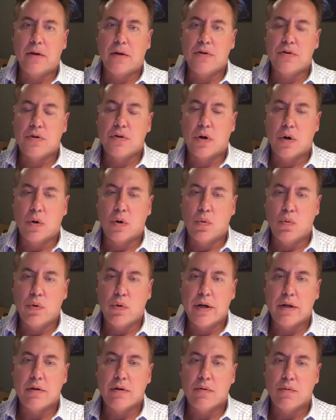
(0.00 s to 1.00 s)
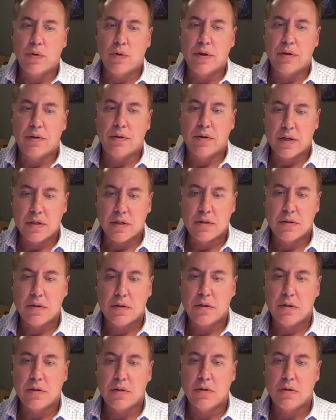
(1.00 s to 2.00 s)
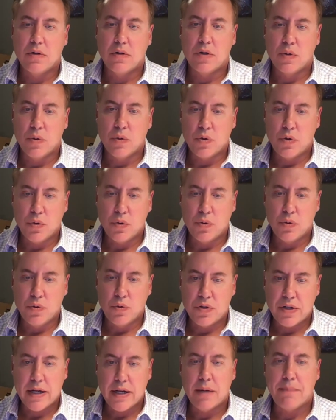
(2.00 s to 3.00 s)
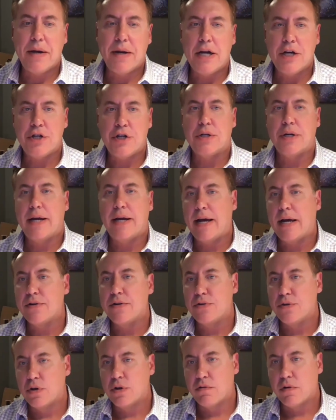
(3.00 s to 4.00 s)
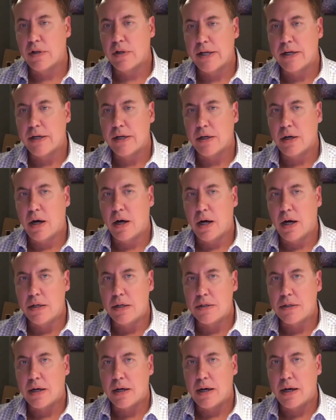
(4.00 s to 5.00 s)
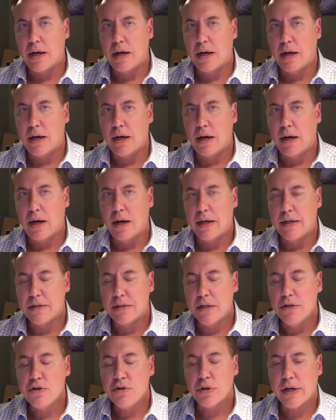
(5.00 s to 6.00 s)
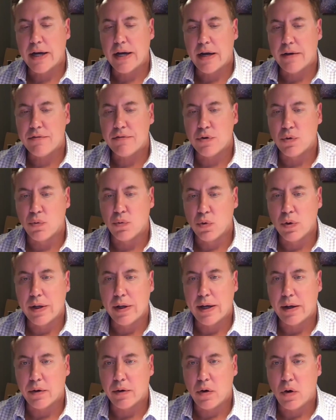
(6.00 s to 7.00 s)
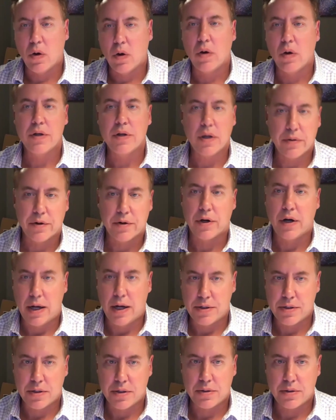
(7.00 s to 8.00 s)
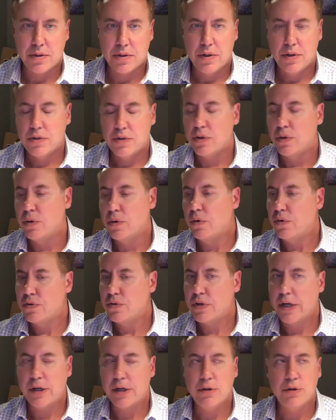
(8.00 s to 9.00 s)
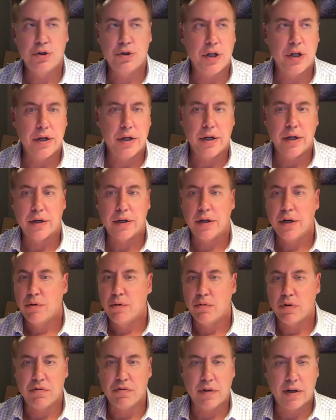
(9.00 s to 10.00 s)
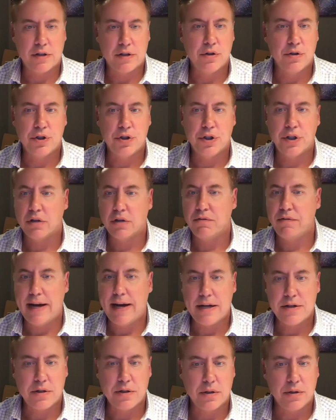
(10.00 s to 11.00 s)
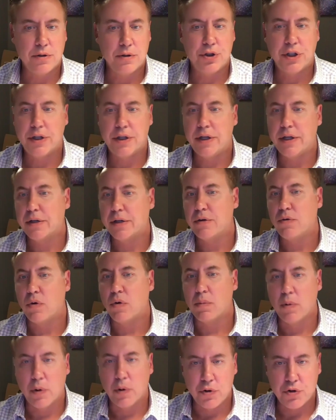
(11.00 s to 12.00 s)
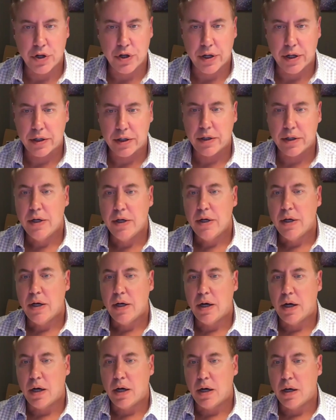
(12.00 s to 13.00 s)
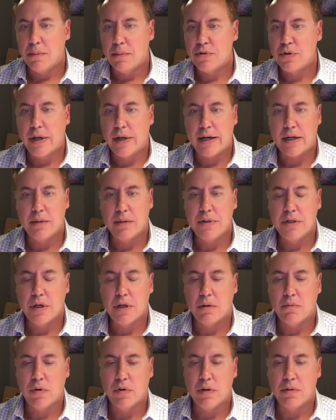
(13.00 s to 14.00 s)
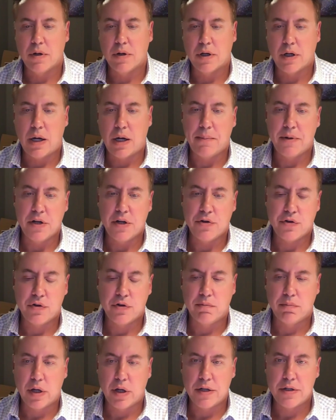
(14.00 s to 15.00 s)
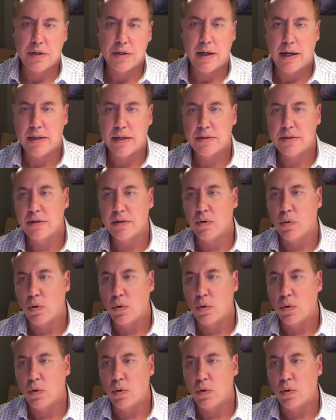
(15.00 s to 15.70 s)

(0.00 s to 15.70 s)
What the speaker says: So with this, to say a patient has nerve-related cause, I essentially have to rule out all the other causes. So psychogenic, reflexogenic, vasculogenic, hormonogenic. So that can be done with a combination of blood tests and